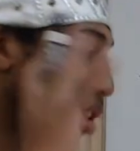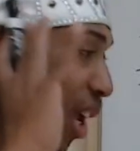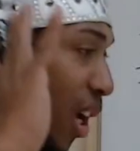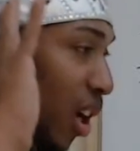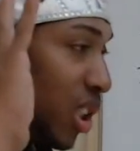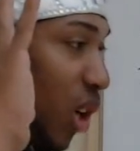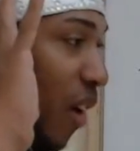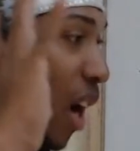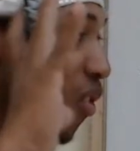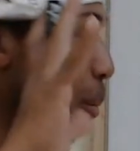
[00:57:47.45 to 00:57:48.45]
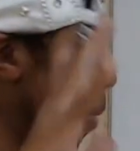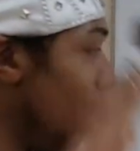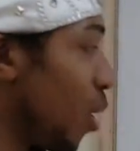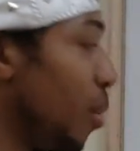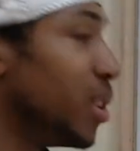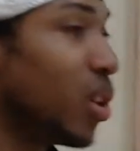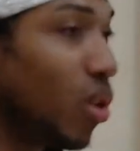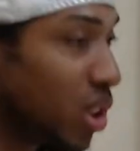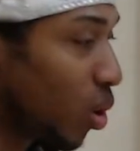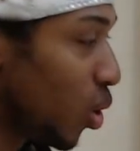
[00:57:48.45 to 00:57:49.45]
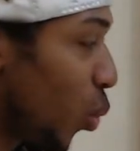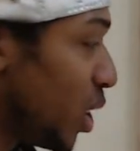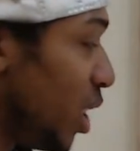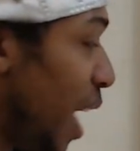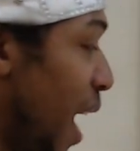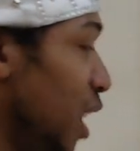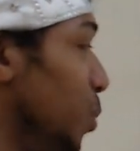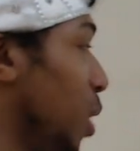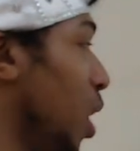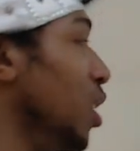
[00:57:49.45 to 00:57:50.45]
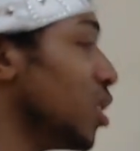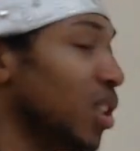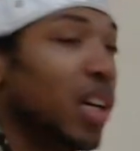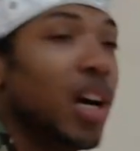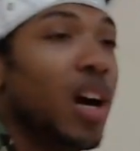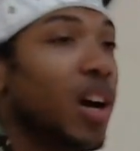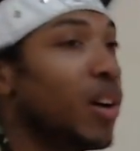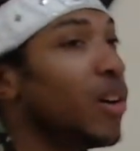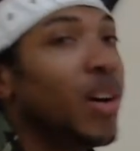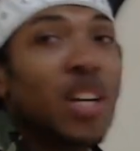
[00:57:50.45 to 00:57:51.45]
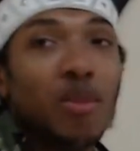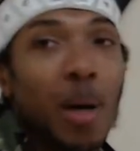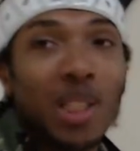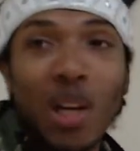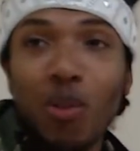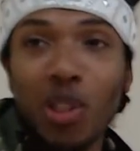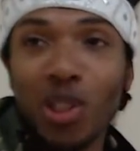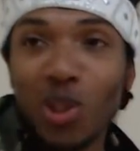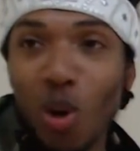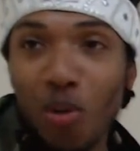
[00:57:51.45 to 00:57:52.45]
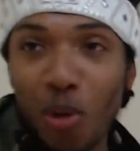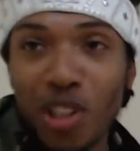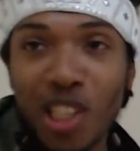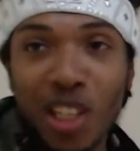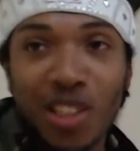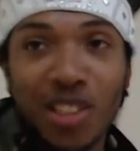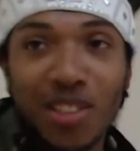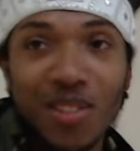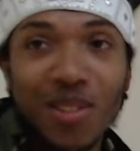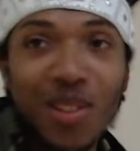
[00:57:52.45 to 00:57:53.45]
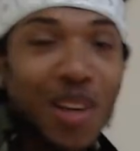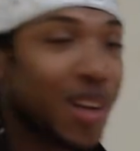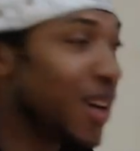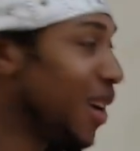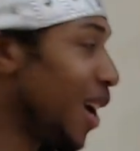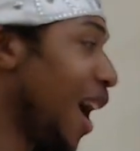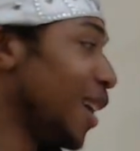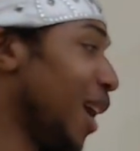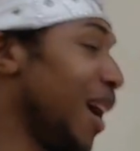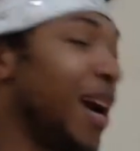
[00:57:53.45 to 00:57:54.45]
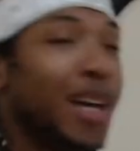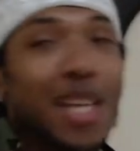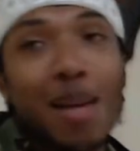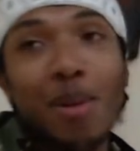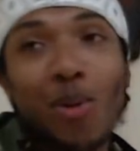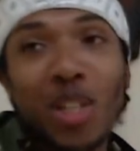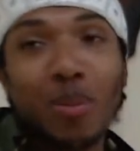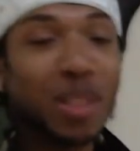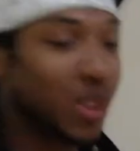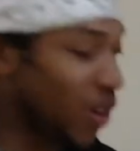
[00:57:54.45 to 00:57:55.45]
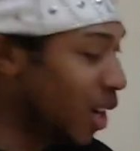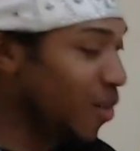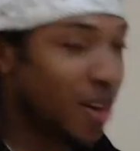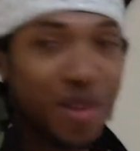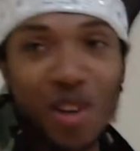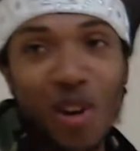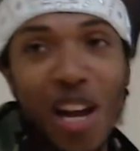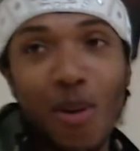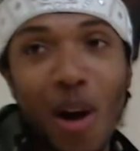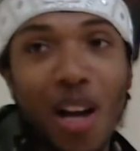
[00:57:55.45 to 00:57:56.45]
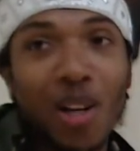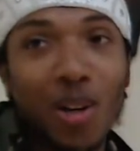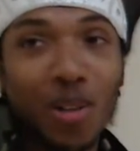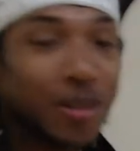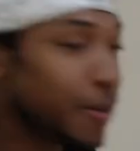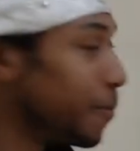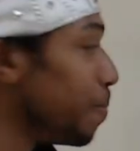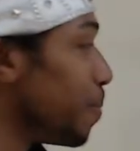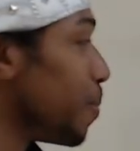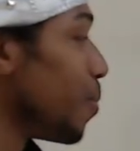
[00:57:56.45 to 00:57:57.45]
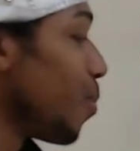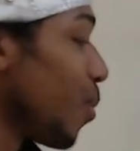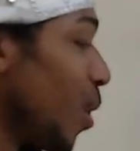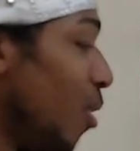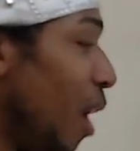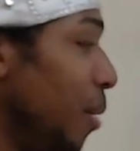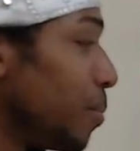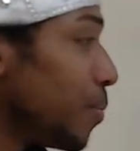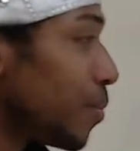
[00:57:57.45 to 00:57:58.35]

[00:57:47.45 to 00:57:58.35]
Take ourselves out of America, but it's a good question to ask, because even myself wasn't sure for a second. I then questioned myself. I knew everything was here a while ago. All right.